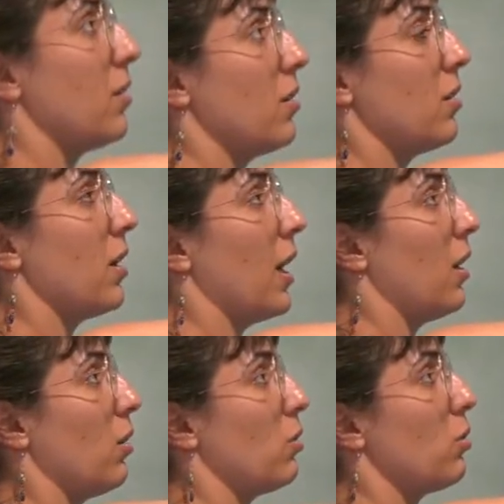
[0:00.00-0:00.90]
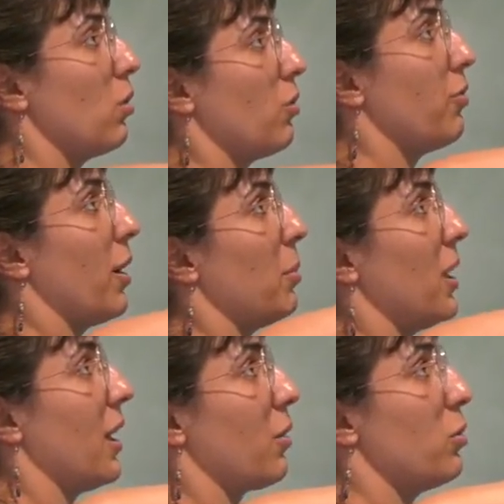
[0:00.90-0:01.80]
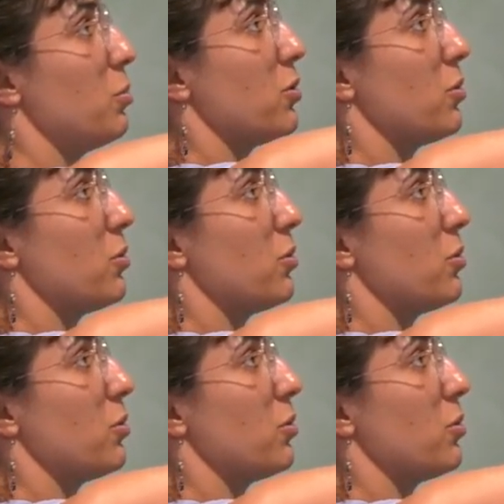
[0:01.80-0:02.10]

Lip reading: a lot of abelian groups.